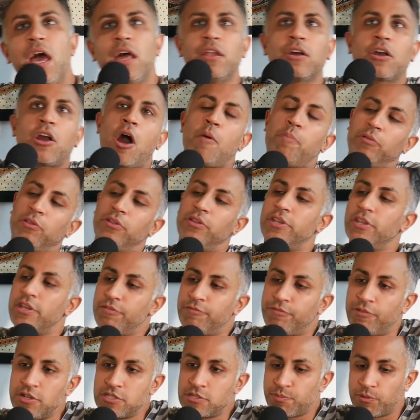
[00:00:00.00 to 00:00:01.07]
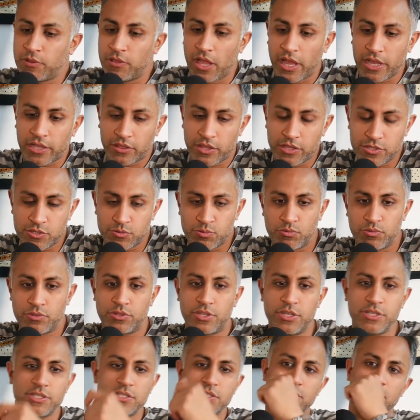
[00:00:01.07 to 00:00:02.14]
had a couple Indian friends, but like this
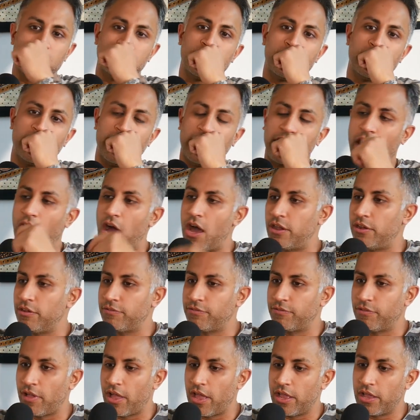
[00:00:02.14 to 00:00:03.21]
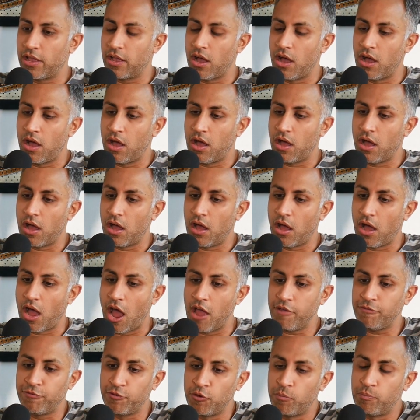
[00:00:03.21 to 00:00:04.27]
is the thing that kind of like
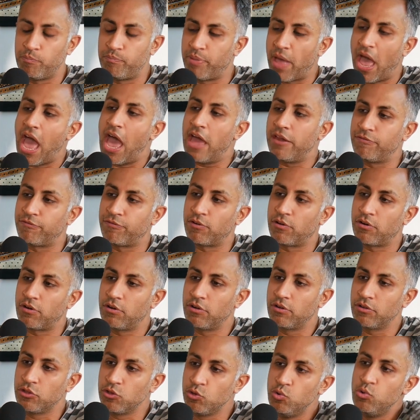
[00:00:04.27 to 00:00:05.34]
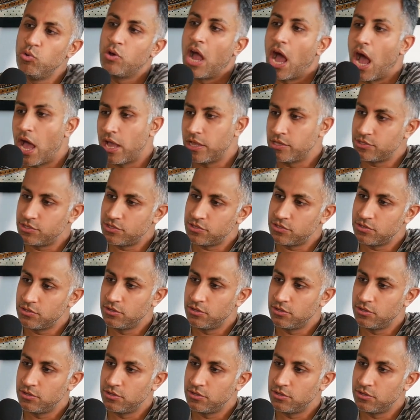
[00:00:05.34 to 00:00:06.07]
I feel bad for you guys.